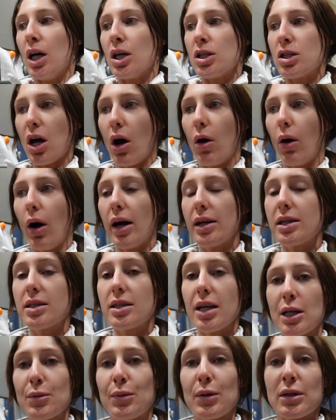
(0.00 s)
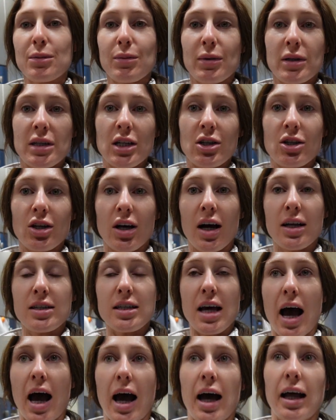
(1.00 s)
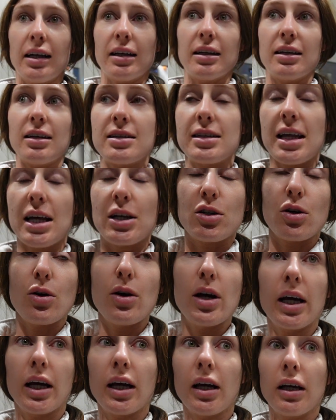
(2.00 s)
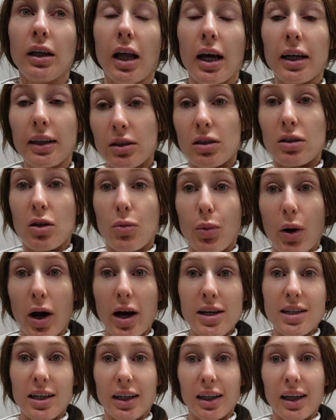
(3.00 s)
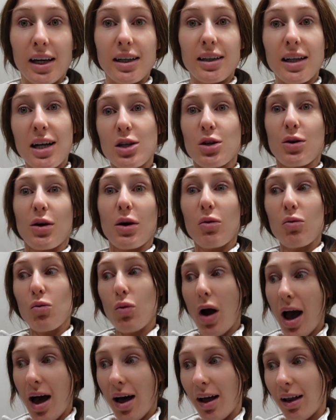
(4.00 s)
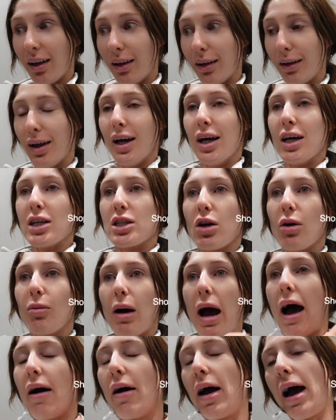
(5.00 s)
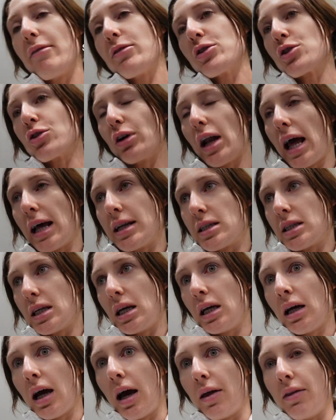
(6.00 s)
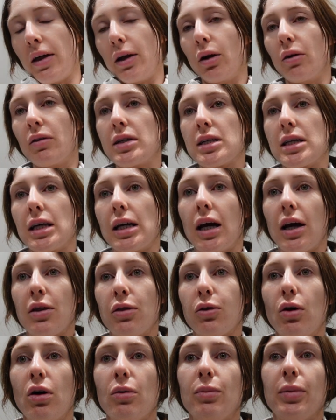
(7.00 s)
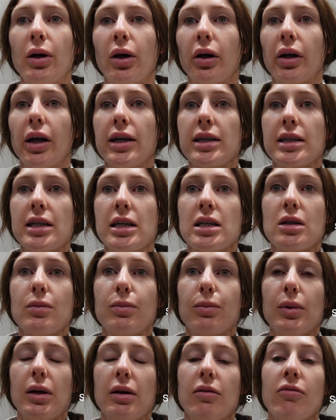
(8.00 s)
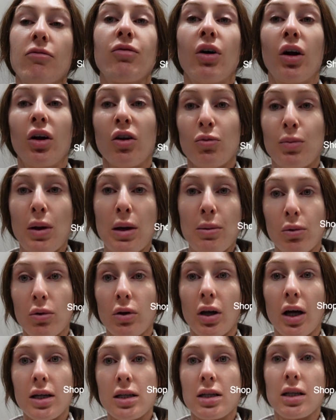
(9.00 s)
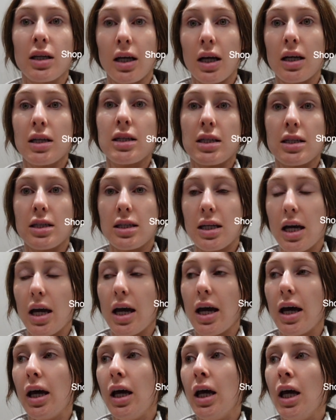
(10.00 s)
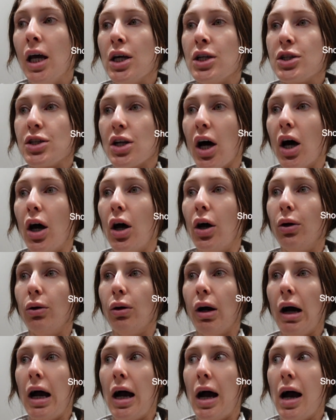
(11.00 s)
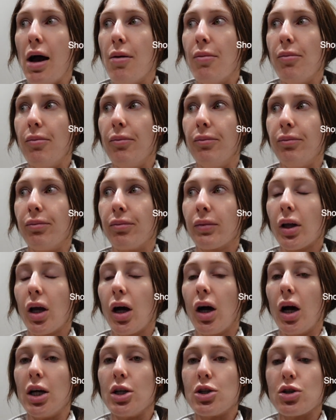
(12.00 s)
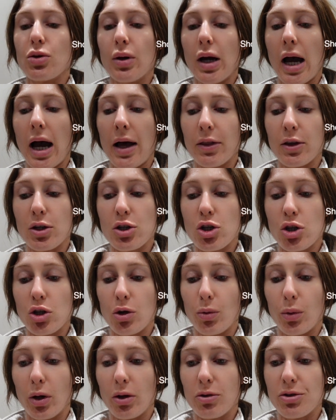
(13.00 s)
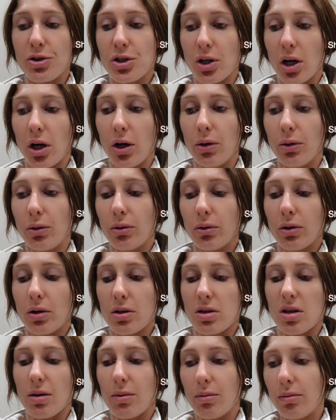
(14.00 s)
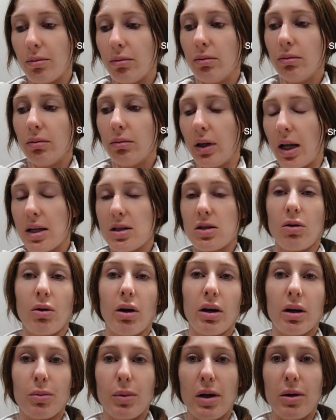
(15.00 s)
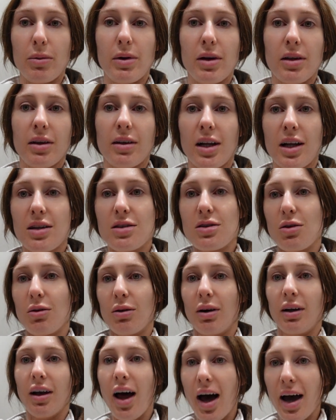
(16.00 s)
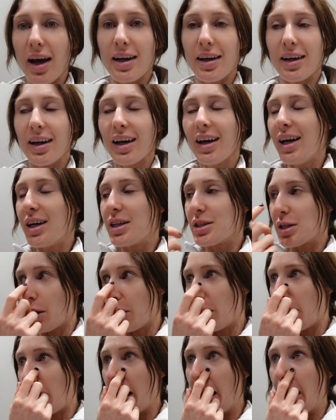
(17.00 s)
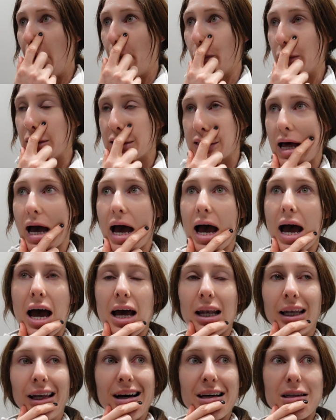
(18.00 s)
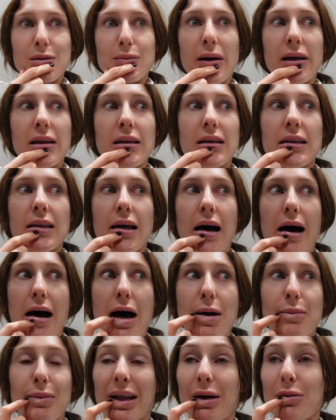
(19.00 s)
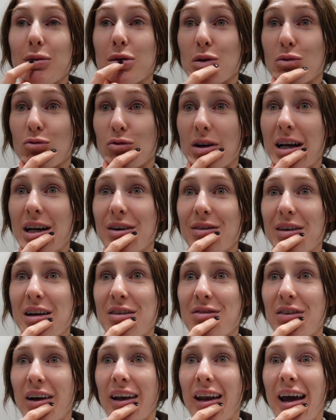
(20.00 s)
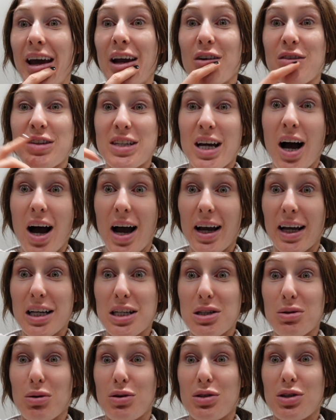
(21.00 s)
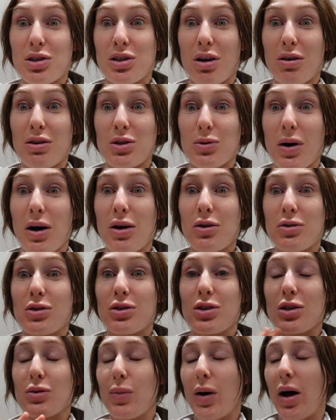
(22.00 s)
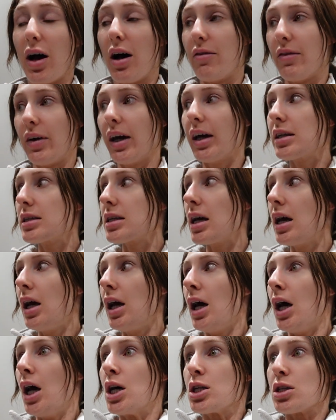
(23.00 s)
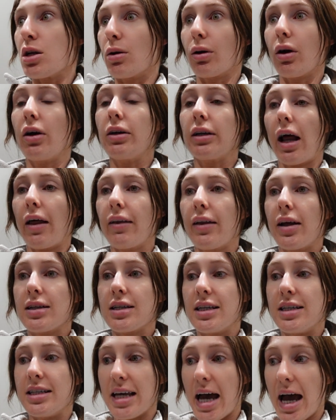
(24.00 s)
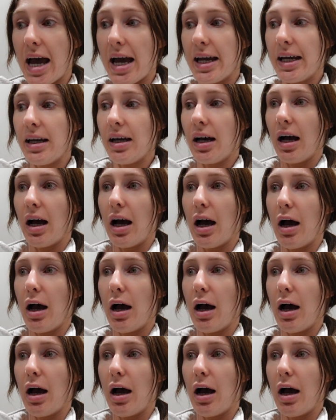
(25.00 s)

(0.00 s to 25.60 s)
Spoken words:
So I decided to put some on t-shirts and they're doing, like, surprisingly, they're doing well. So I have a store on Etsy and then obviously I thought it'd be a good idea to be in front of people, like, to get to see it. So I do it at the Two Bros show because that's who I compete with and that's who I like. So I was there last month and that was a really, really fun day. And obviously I get to watch the show as well, so it's just perfect. So I'm going down there today.